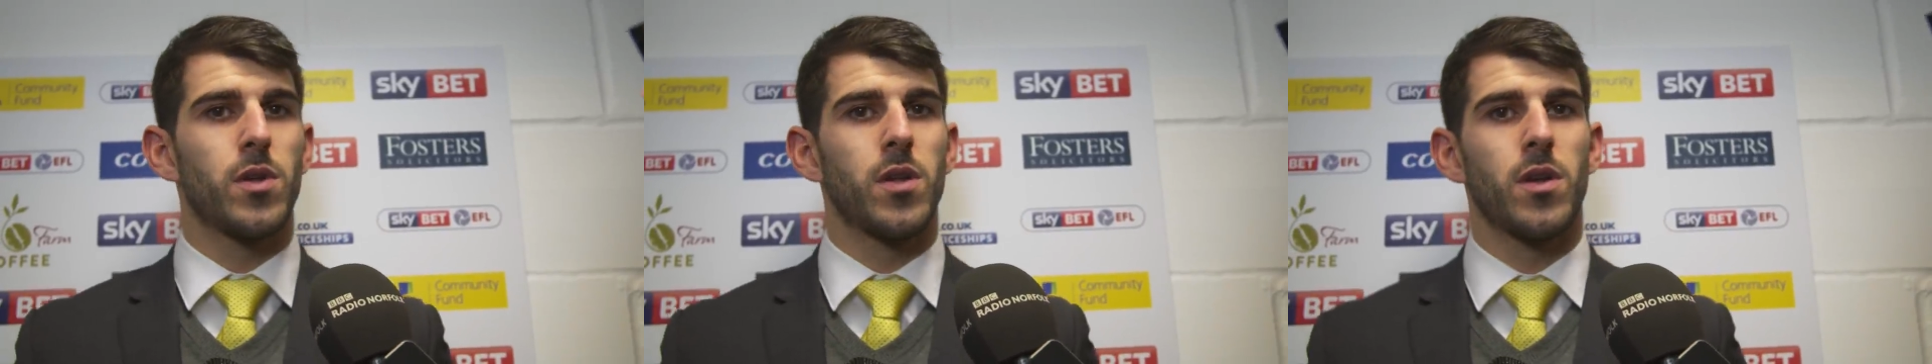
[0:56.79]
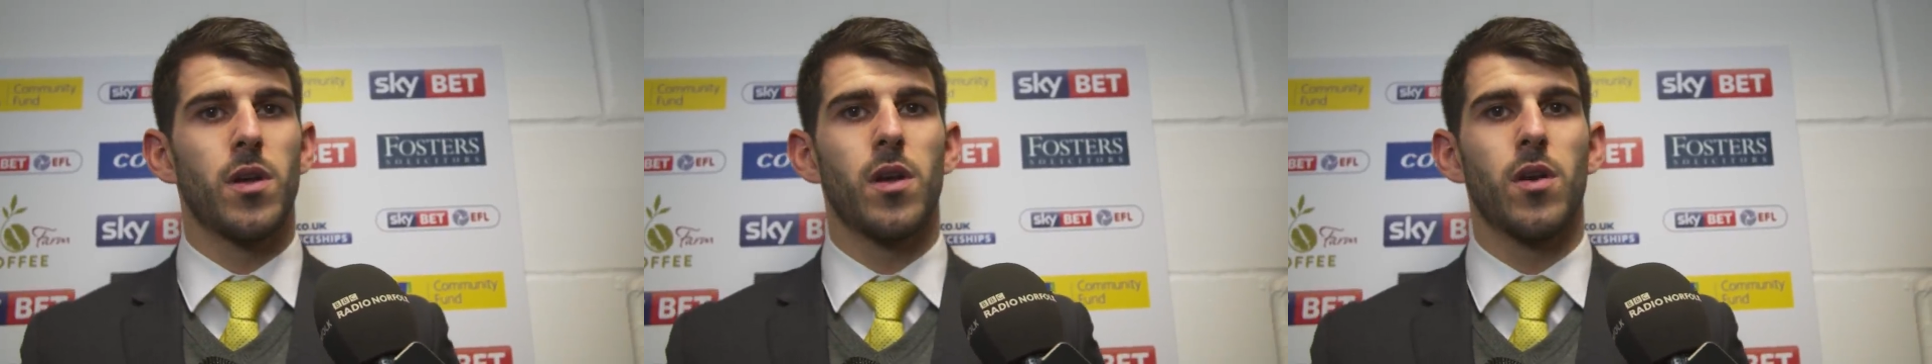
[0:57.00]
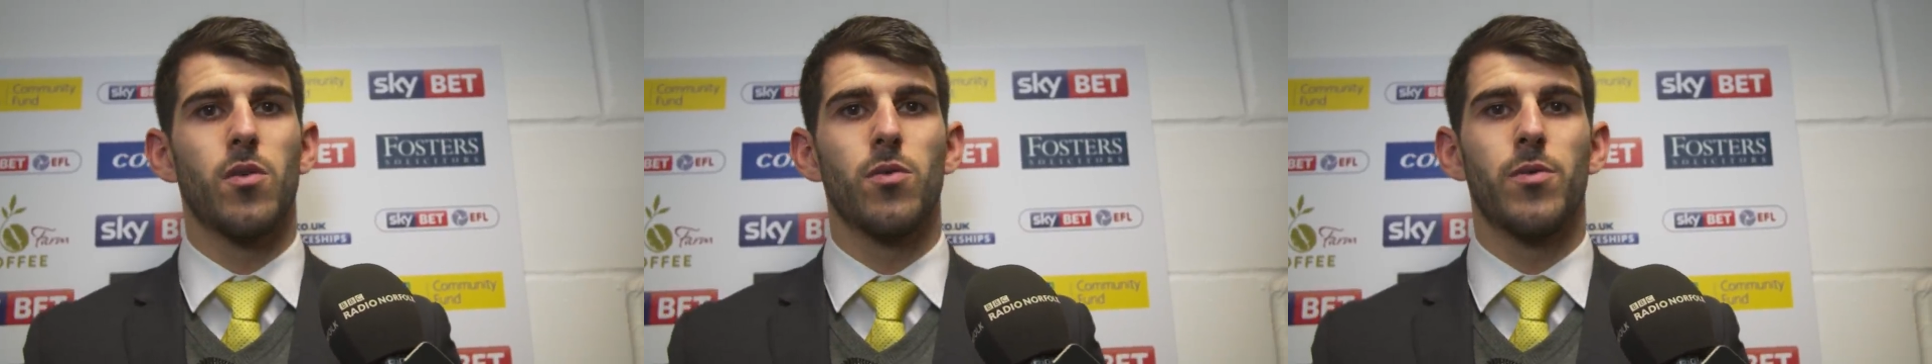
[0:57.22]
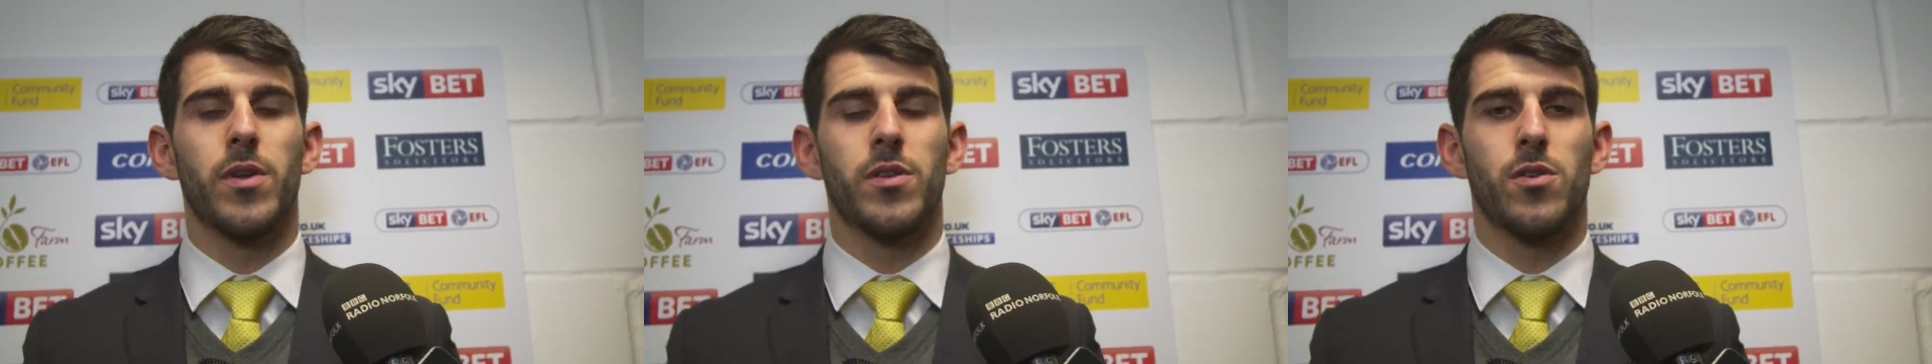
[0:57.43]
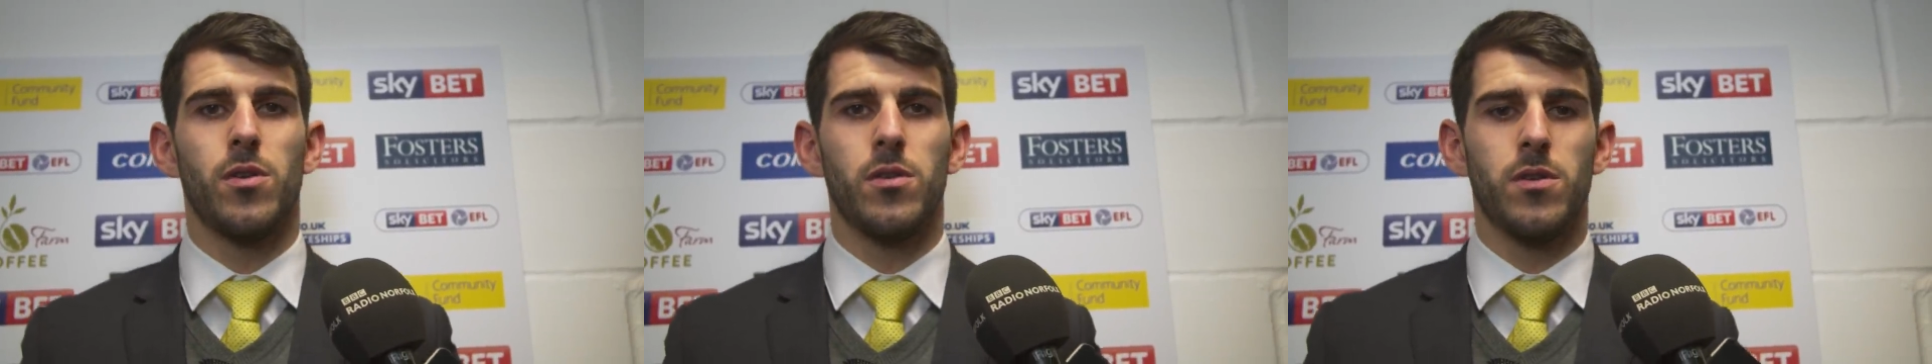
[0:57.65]
with a good
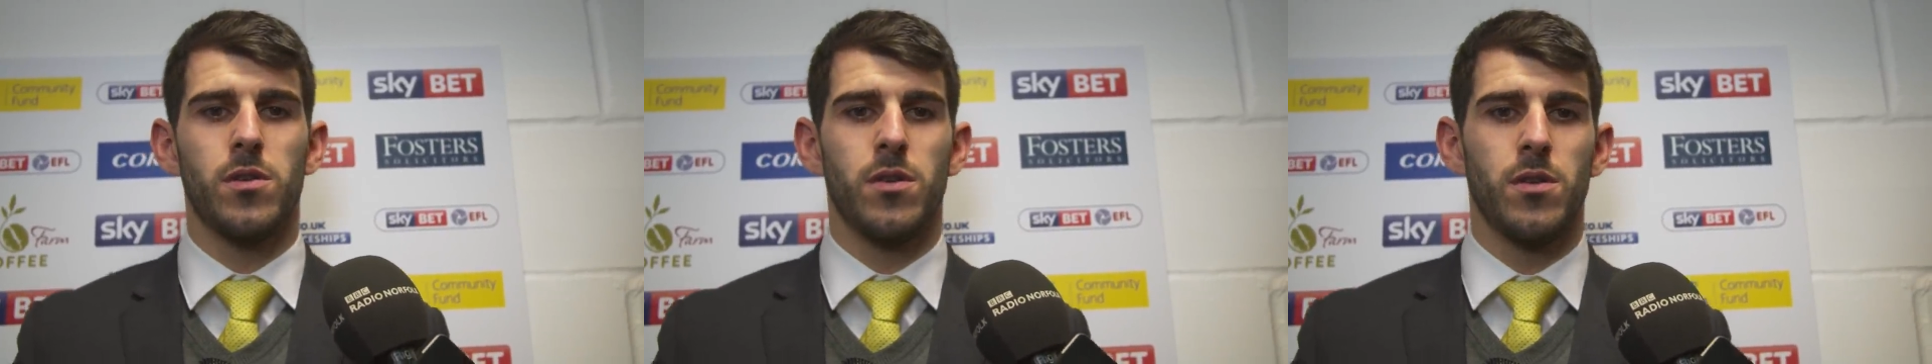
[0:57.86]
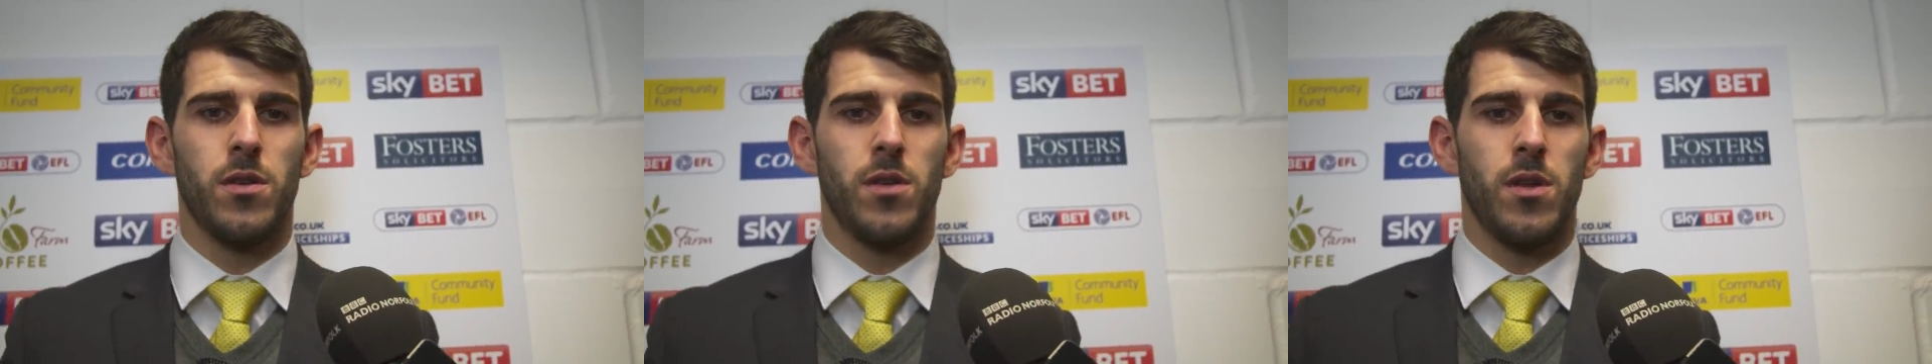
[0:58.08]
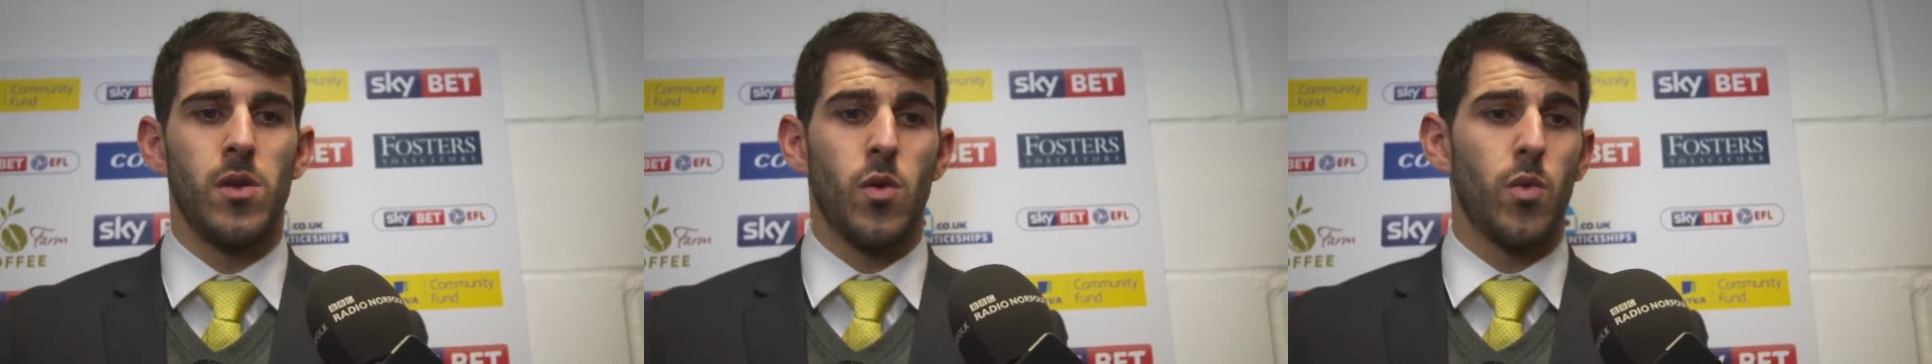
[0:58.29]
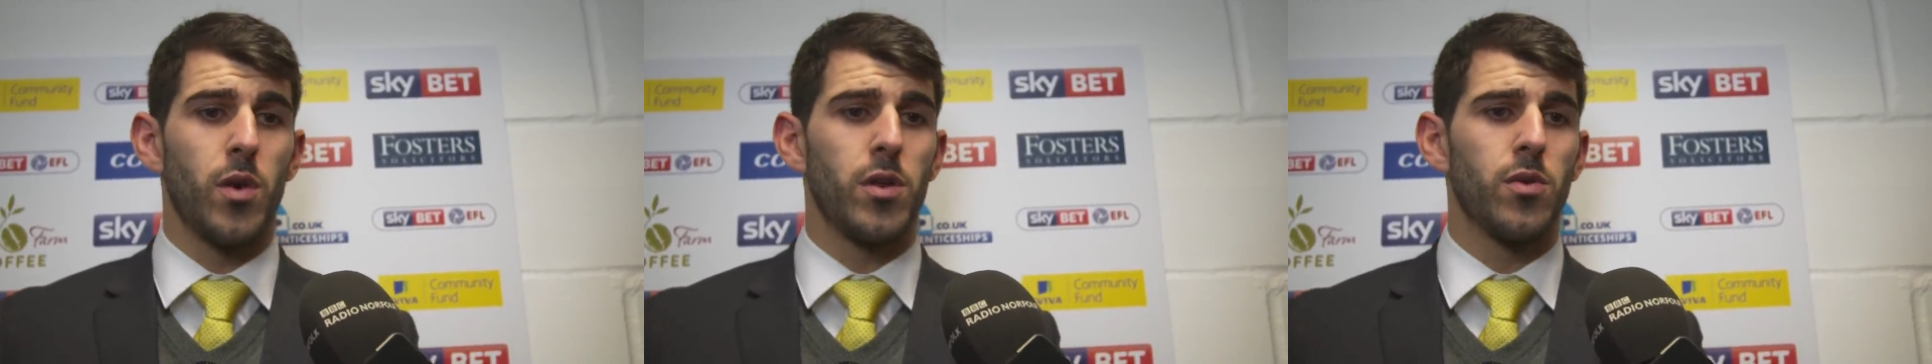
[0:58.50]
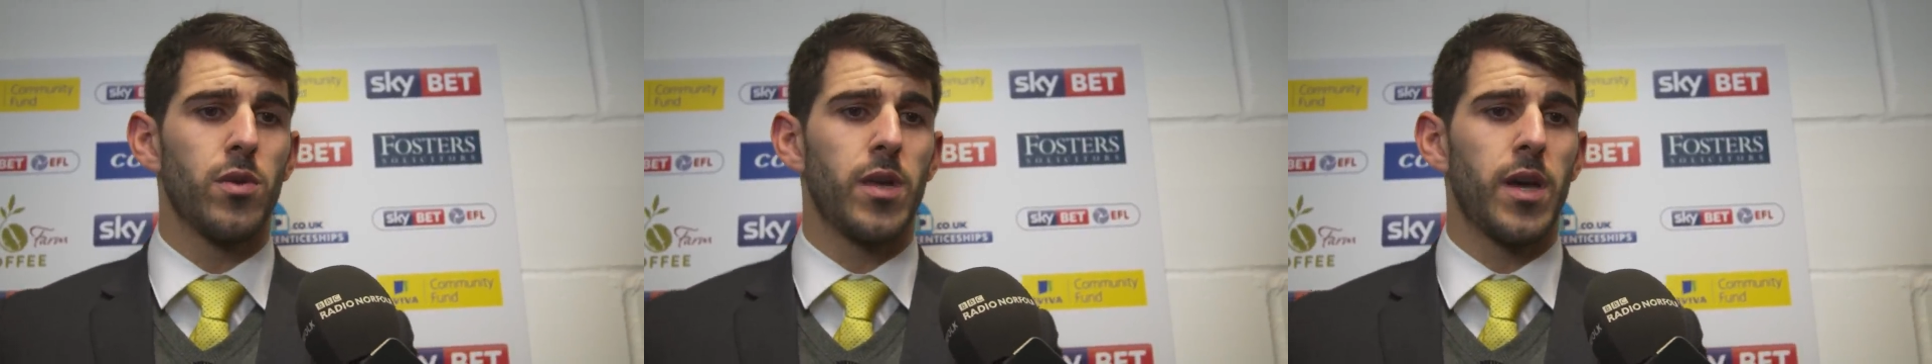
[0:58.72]
result, we
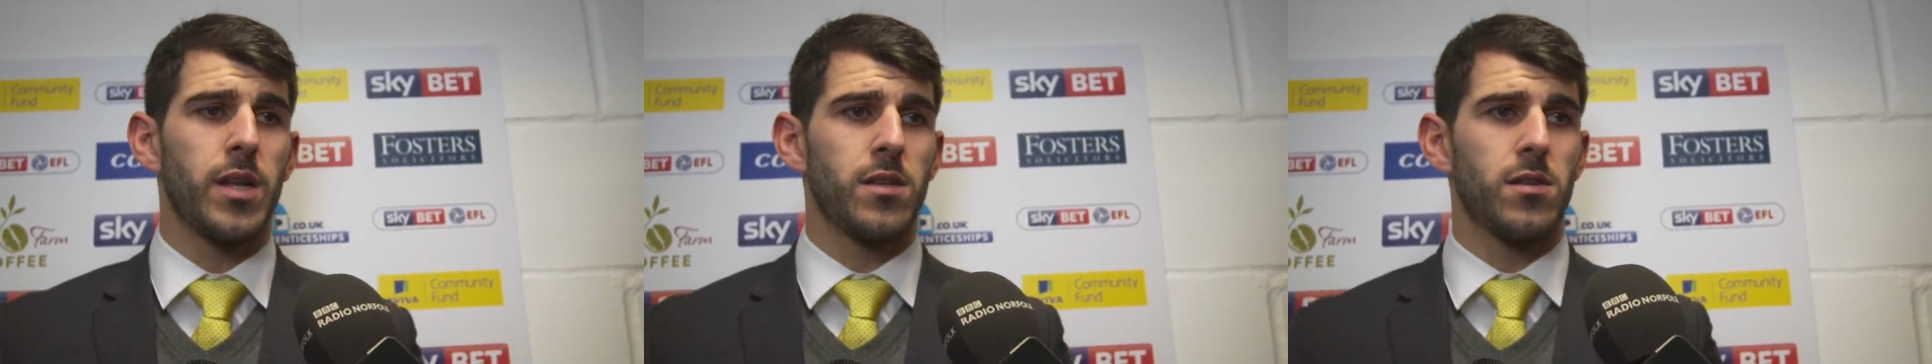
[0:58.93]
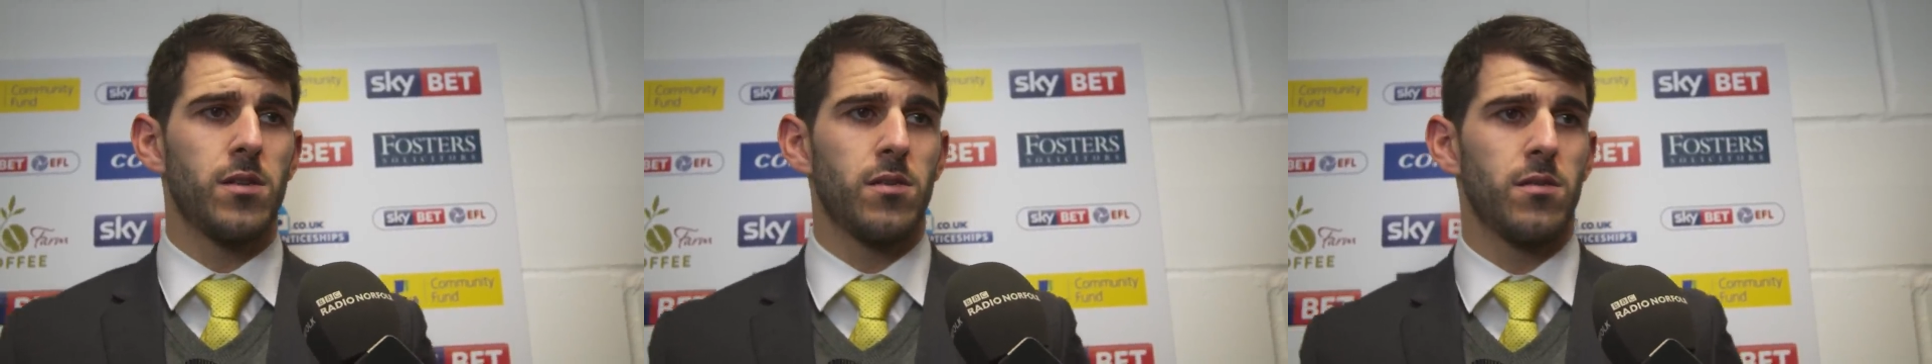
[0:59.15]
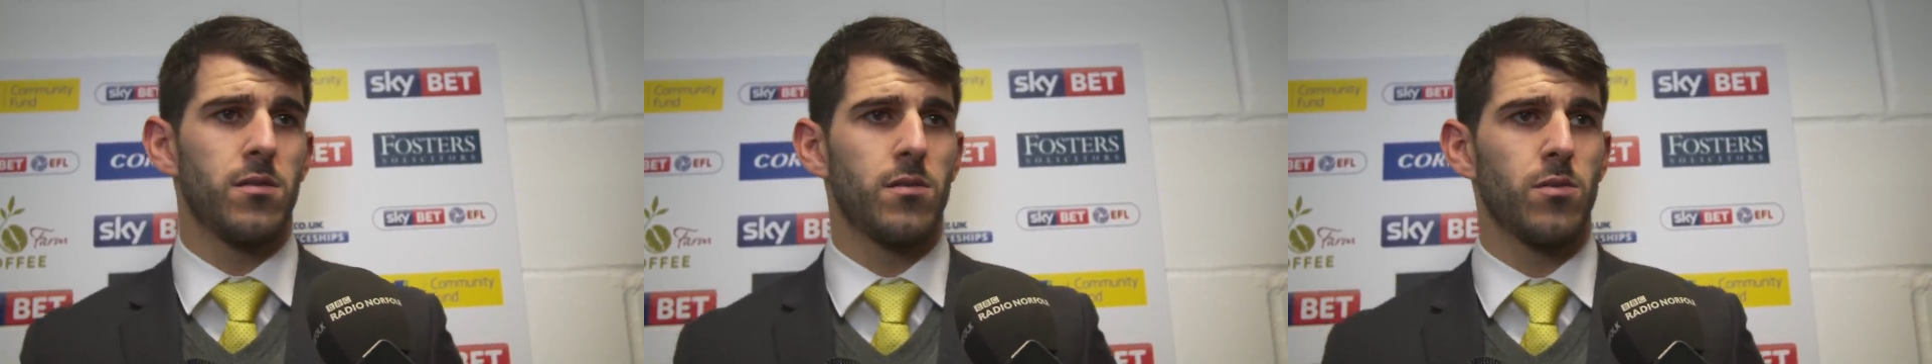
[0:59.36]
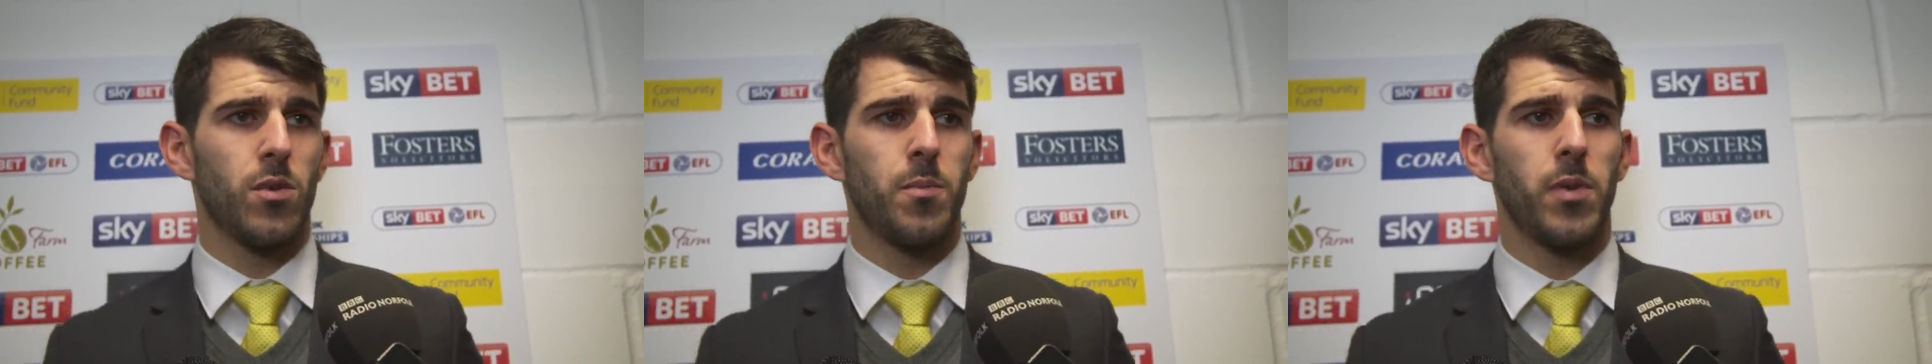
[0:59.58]
do that. We